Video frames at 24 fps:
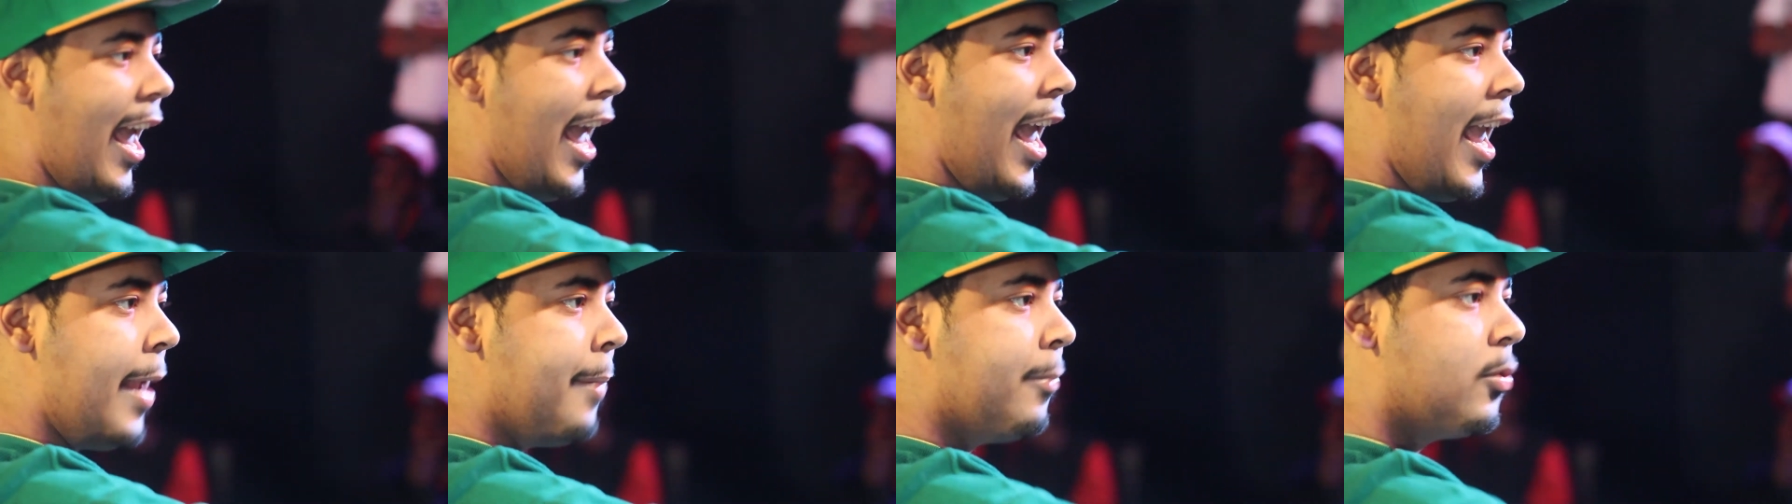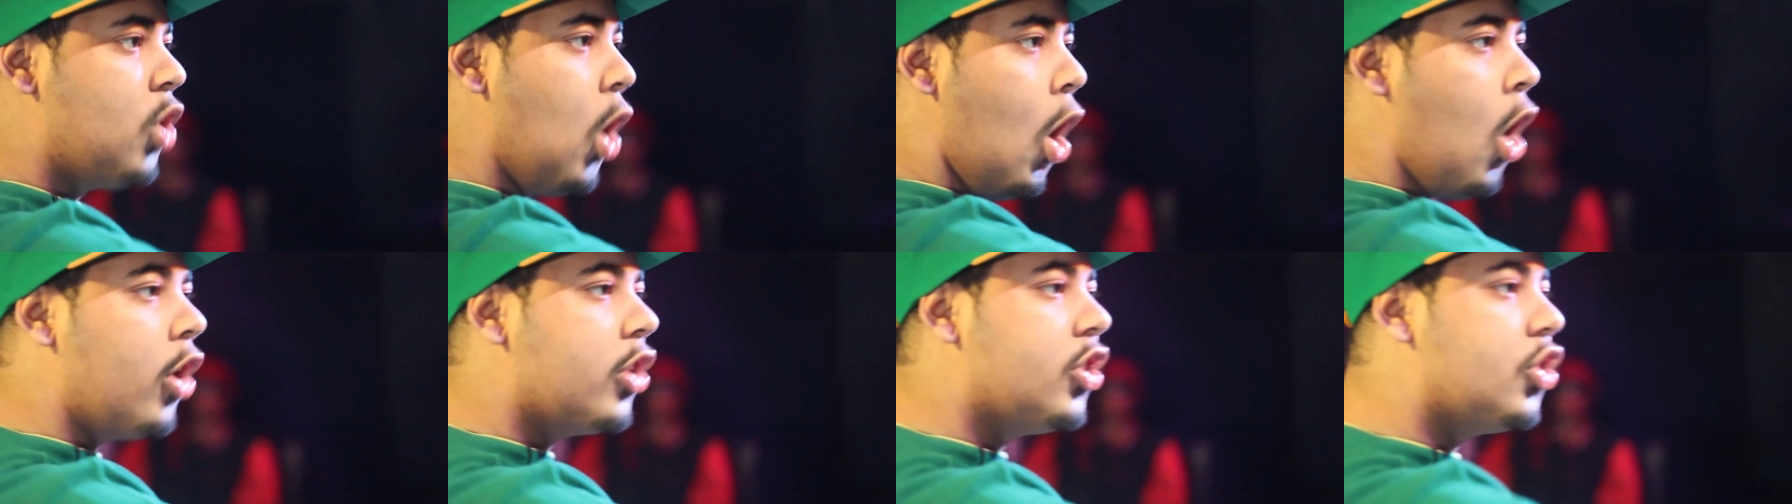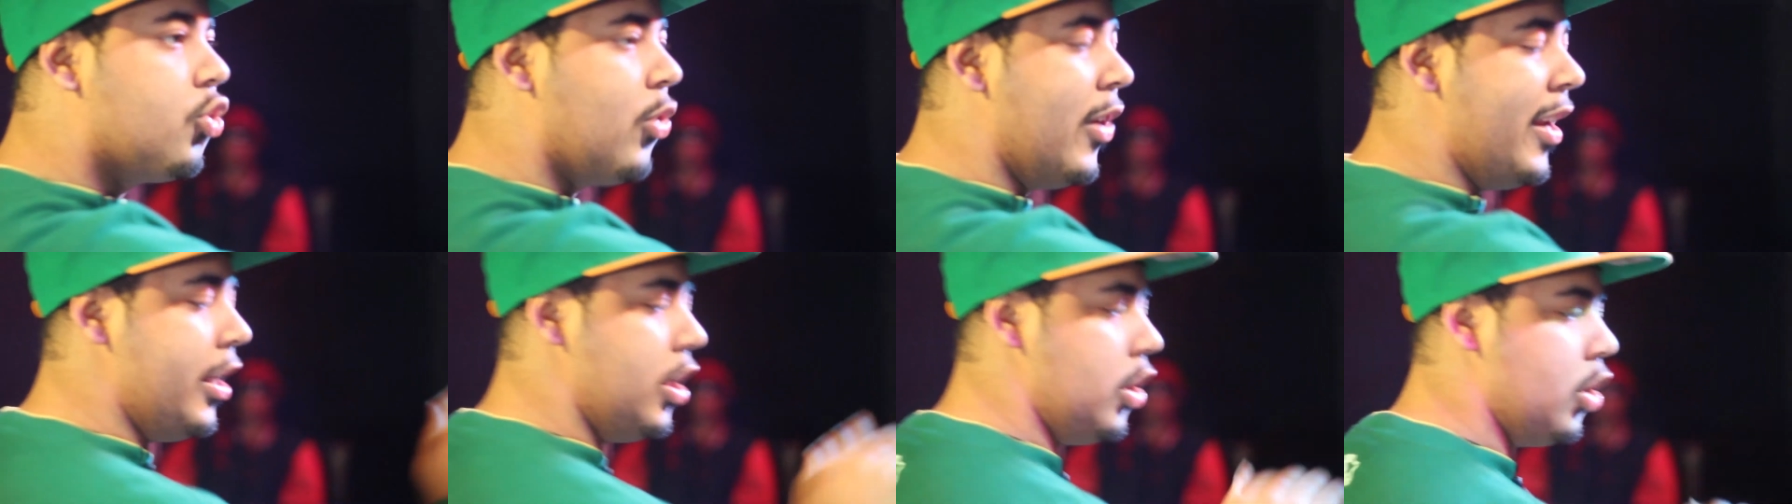aim, talk
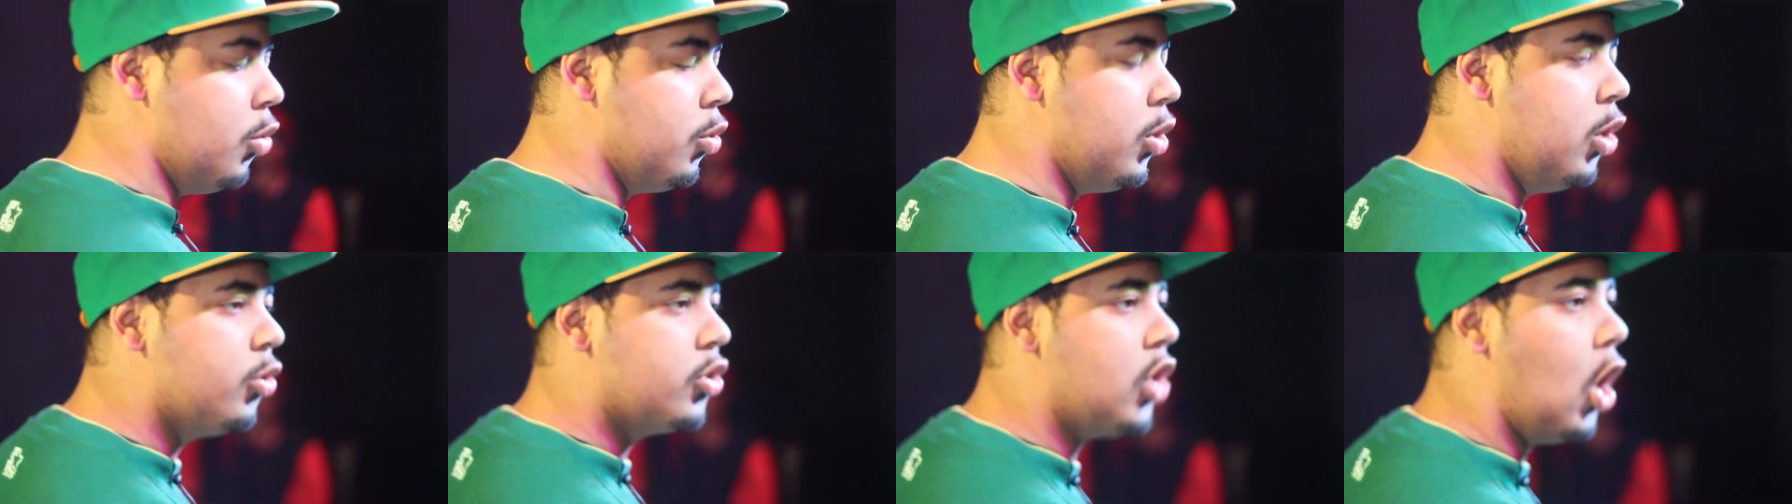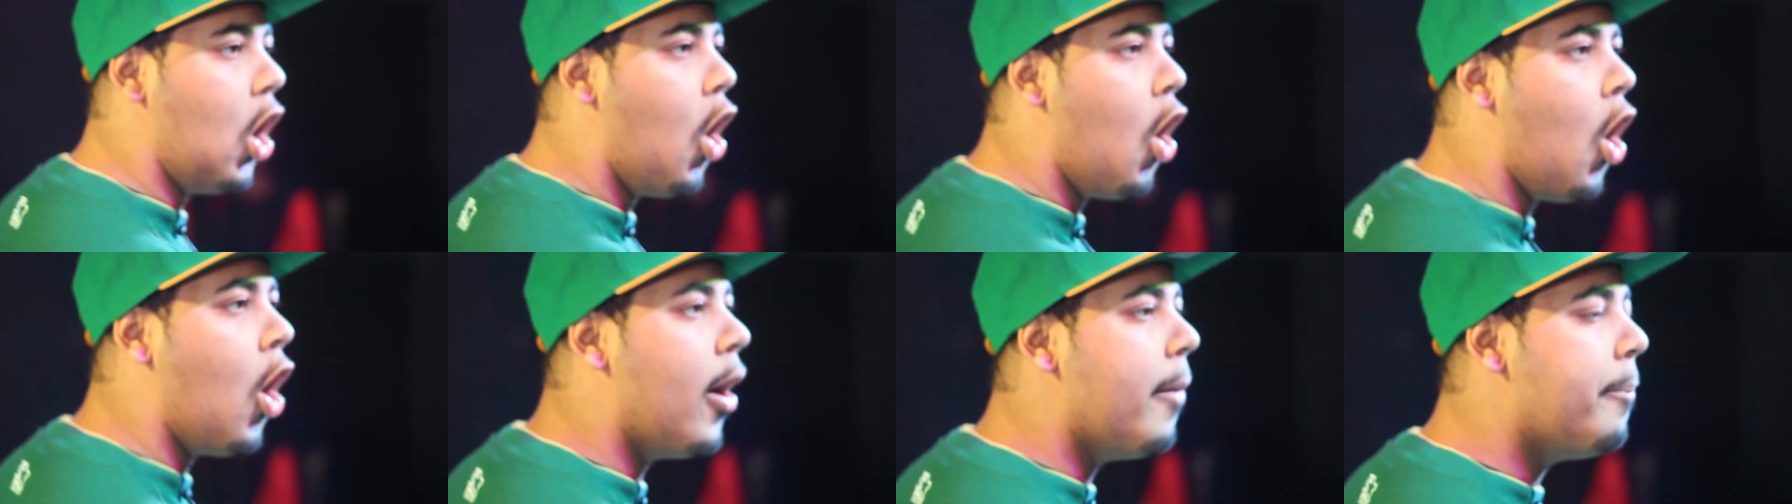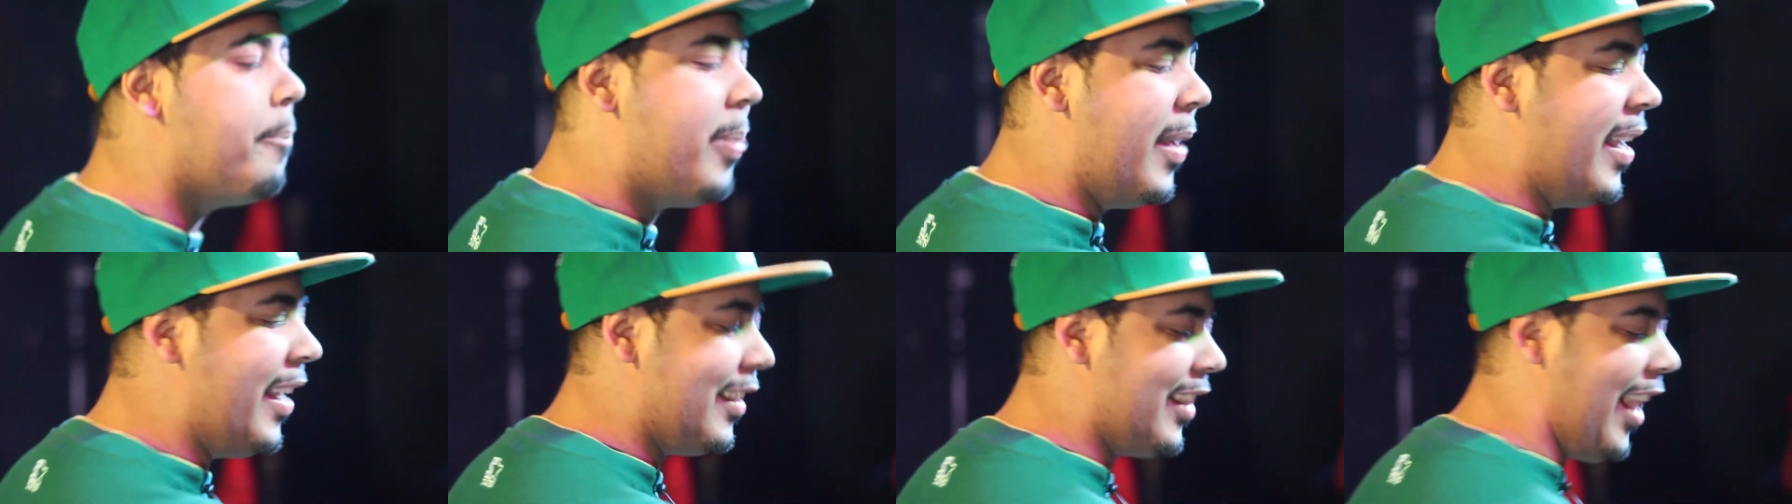street, you lose a
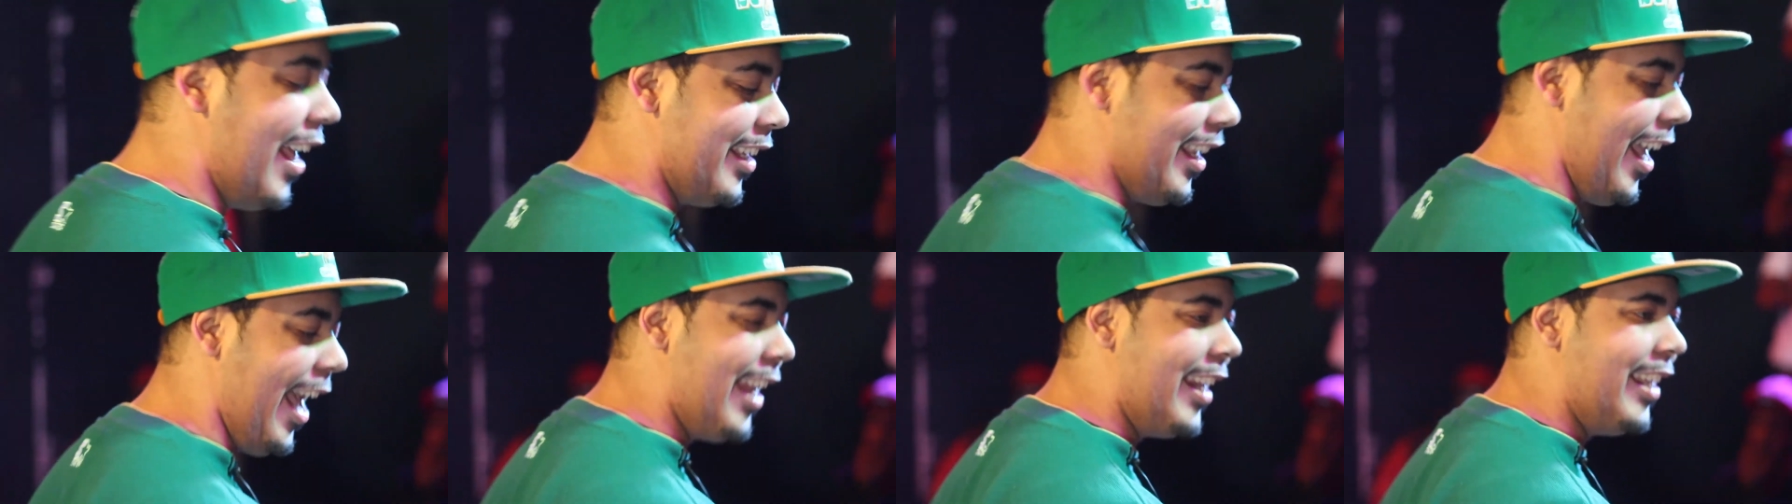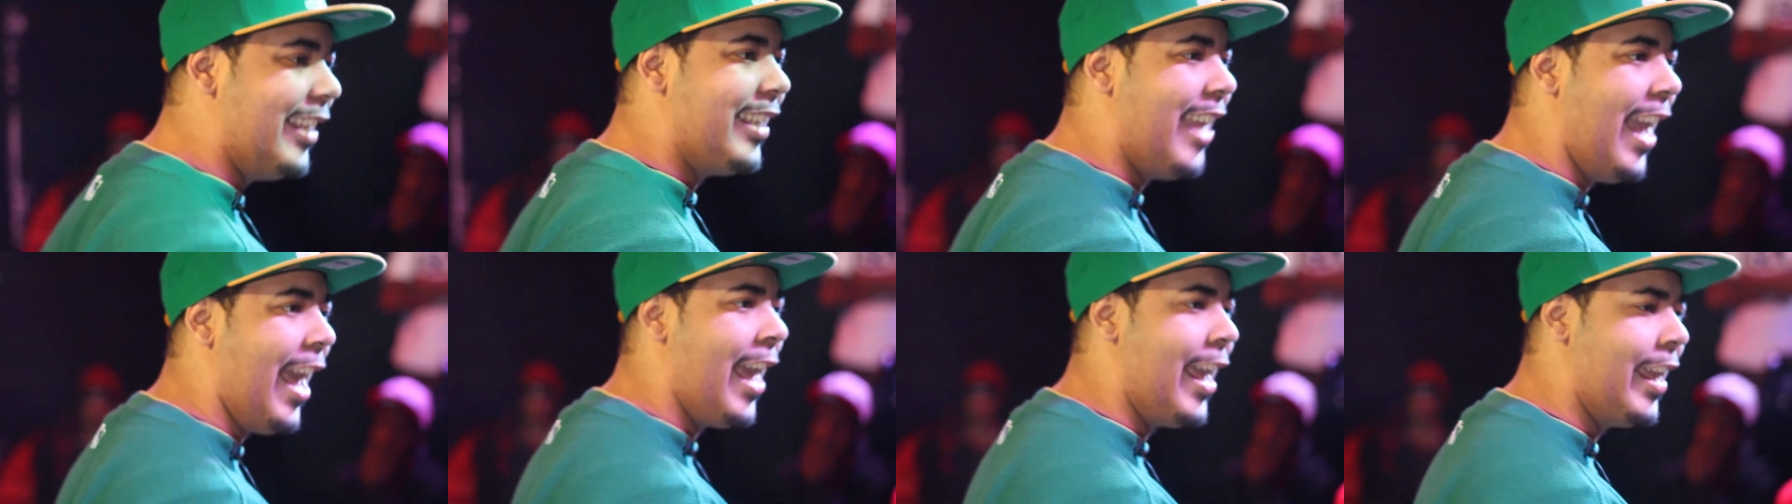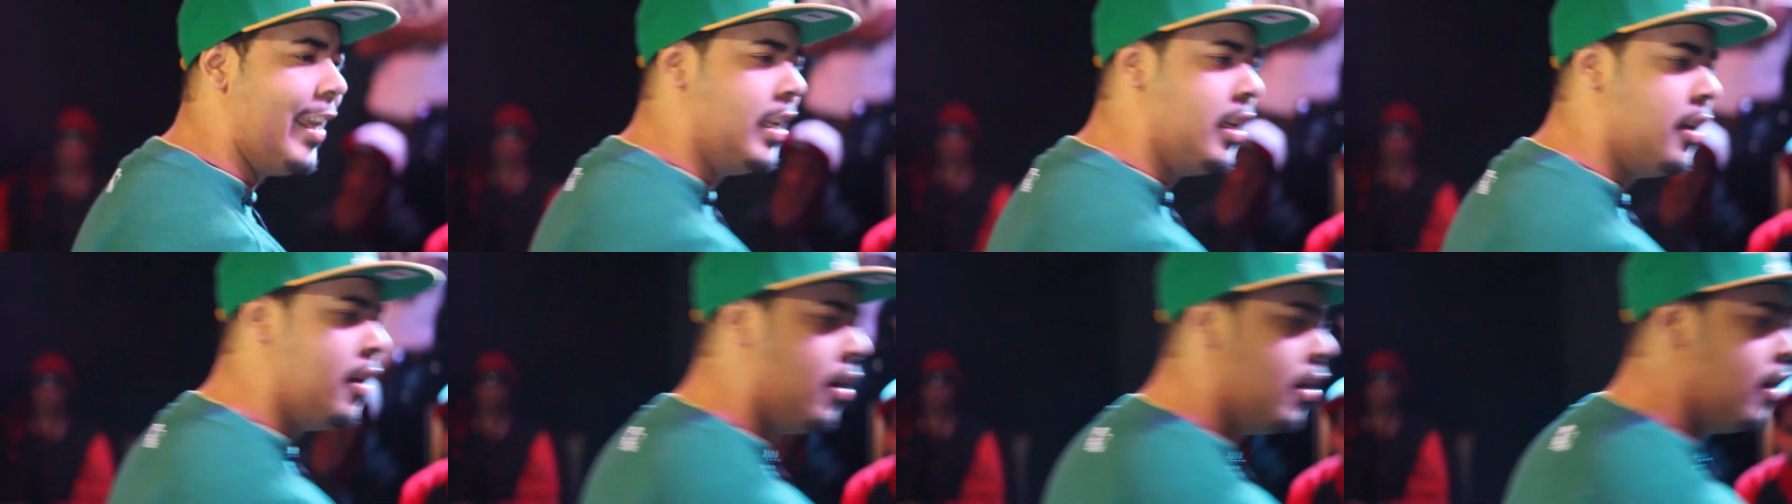heartbeat like Eddie
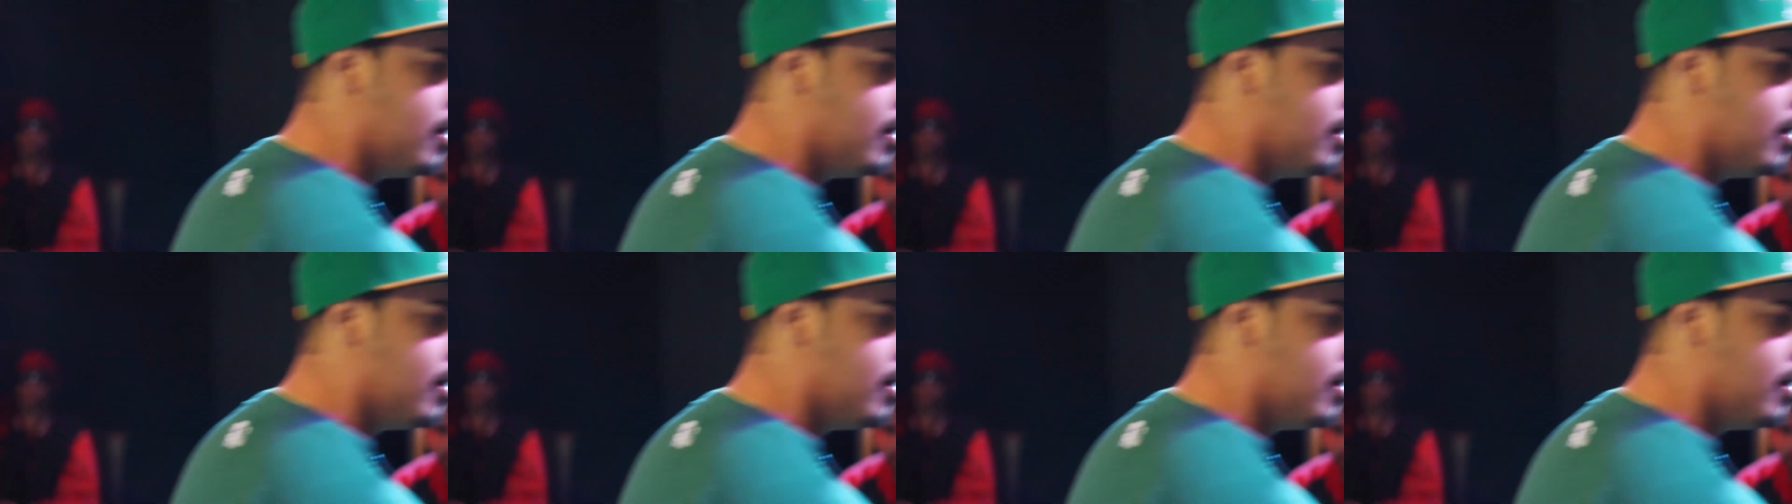Kane.